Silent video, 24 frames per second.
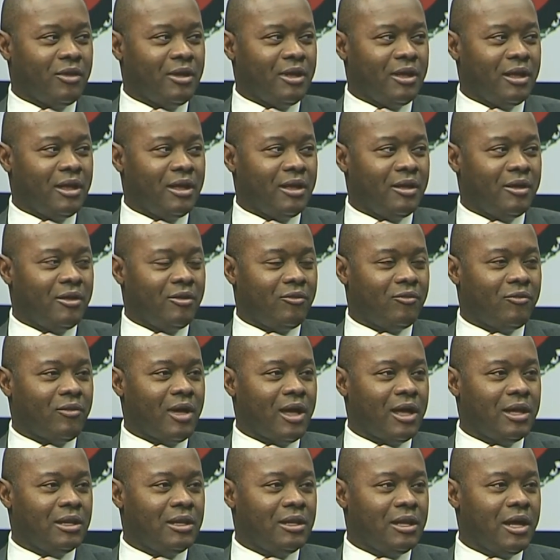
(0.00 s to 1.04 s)
Uh,
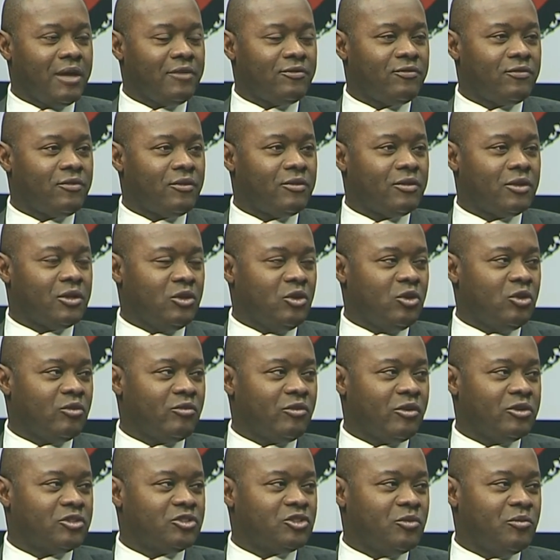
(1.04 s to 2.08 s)
I left the
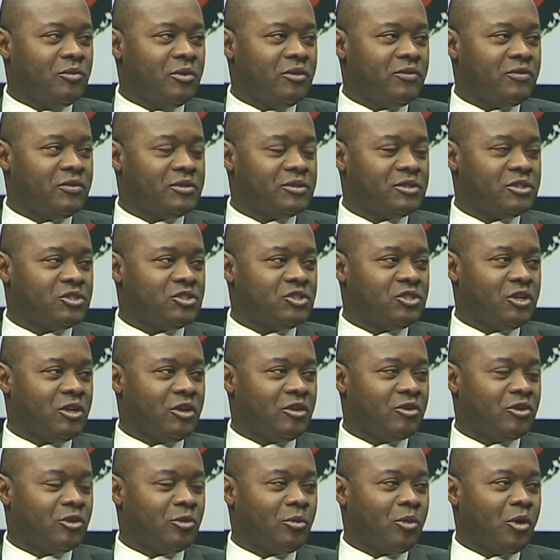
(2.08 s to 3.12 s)
University of Memphis as
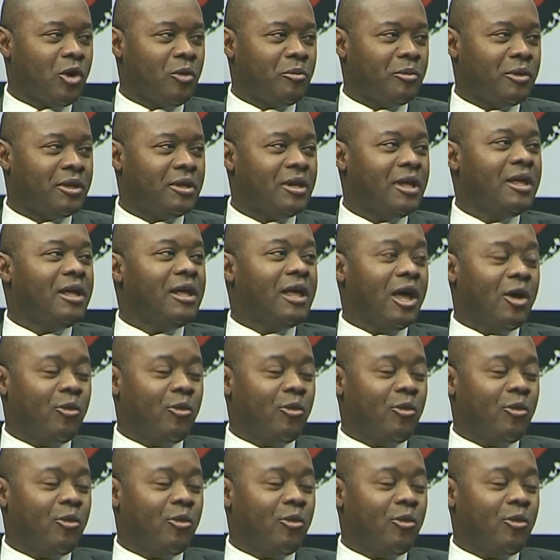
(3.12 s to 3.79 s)
chair of the department.